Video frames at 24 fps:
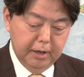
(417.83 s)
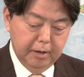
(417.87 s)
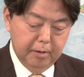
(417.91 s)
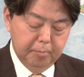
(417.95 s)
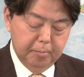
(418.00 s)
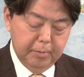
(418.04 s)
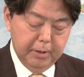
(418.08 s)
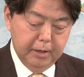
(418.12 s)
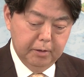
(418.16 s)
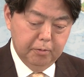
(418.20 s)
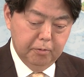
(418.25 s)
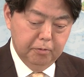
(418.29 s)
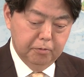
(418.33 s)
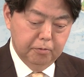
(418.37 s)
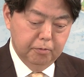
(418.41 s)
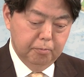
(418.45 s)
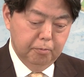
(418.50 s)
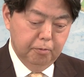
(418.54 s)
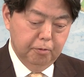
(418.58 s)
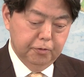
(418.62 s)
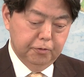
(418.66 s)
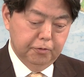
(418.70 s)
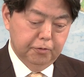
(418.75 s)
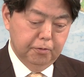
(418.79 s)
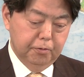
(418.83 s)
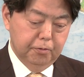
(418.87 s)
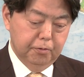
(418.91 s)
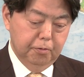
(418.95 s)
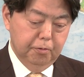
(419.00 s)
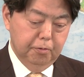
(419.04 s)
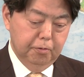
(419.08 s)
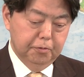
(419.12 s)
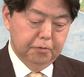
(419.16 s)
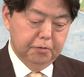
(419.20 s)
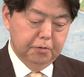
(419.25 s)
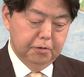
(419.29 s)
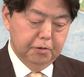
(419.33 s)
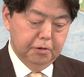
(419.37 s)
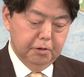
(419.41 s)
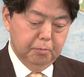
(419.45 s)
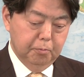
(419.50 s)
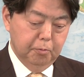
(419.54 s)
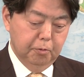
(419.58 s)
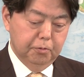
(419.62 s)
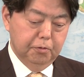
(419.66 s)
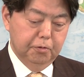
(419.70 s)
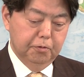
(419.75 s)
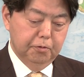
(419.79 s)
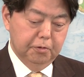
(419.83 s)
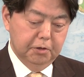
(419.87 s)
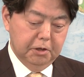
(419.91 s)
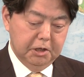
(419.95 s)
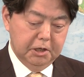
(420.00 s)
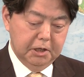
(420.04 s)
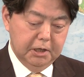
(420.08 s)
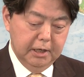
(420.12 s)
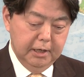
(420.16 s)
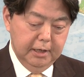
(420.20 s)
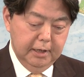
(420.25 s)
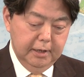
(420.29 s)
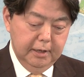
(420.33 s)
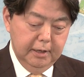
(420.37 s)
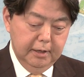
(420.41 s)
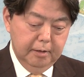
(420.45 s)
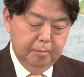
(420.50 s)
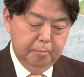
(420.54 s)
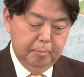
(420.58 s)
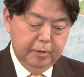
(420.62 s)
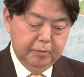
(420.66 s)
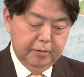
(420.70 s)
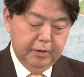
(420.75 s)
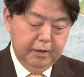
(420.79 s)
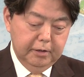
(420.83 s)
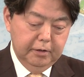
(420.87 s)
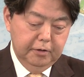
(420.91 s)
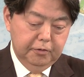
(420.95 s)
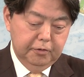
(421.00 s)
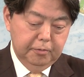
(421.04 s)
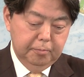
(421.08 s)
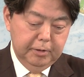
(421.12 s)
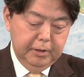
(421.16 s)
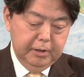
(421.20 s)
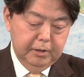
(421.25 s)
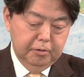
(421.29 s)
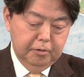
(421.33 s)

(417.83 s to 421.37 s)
the infection throughout the world, based on the U.S. State